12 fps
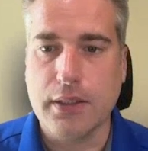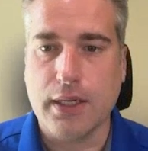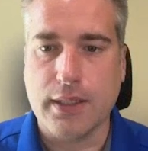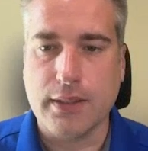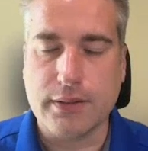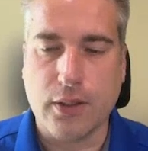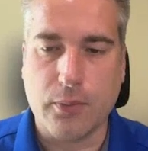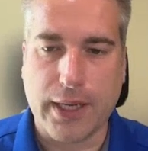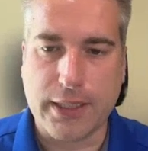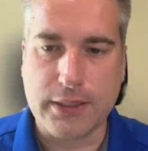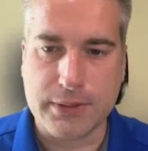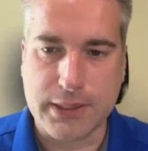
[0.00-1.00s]
And so my
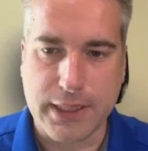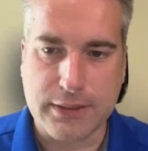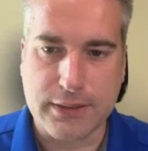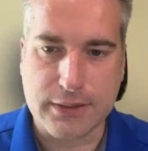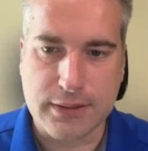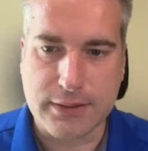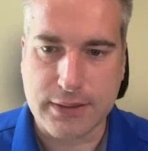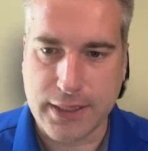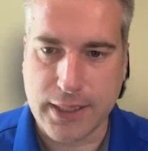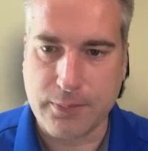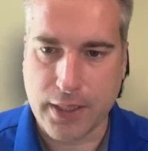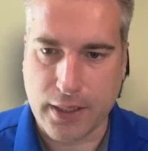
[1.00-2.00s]
expectations is to
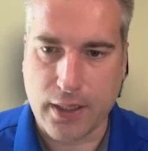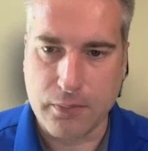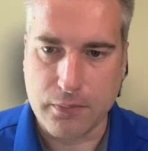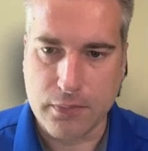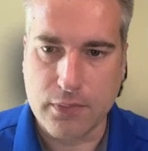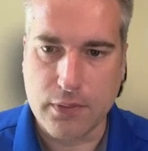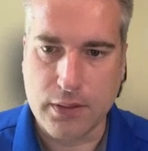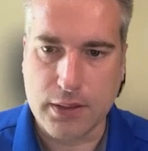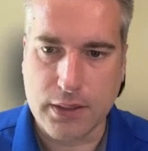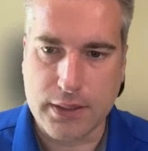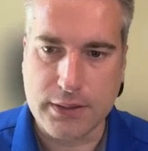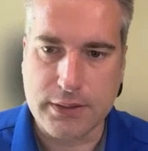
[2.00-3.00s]
keep that up,
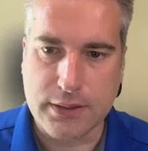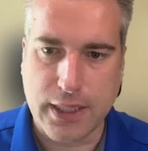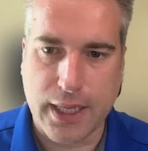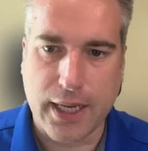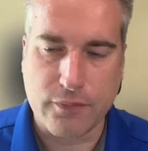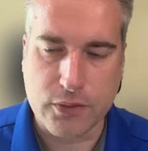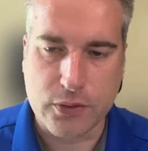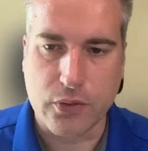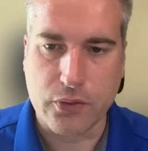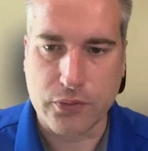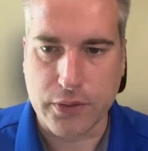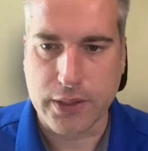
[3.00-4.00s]
is to have 2 or
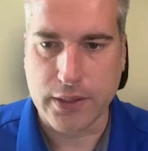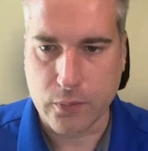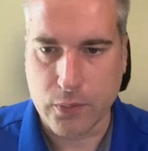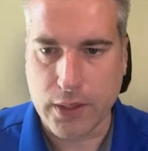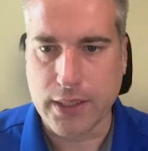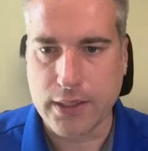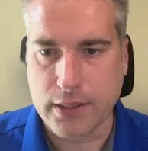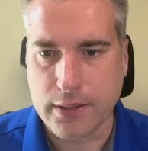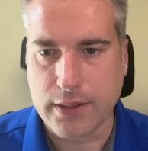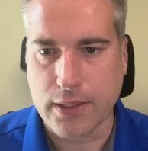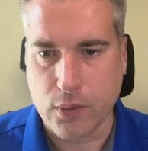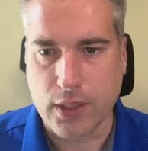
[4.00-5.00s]
3 a week
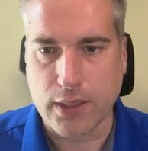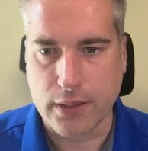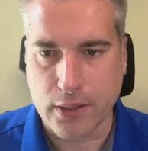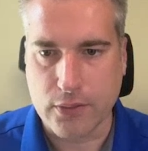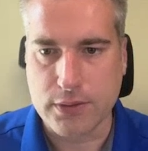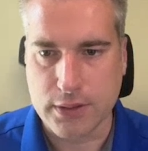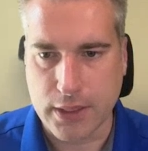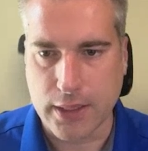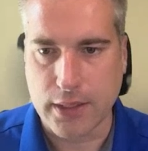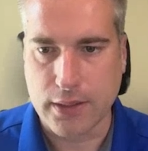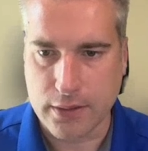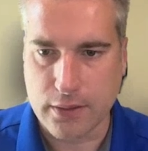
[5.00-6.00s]
that we can go
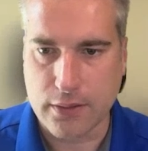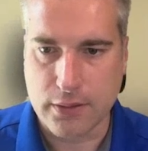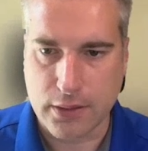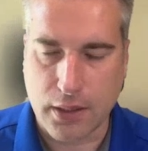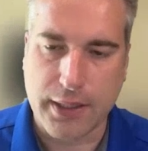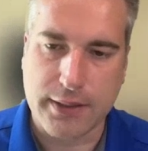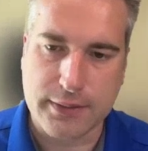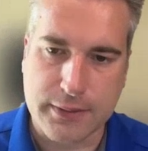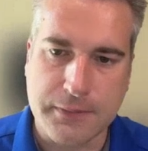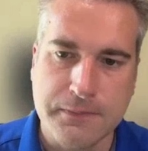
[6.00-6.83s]
see the clients.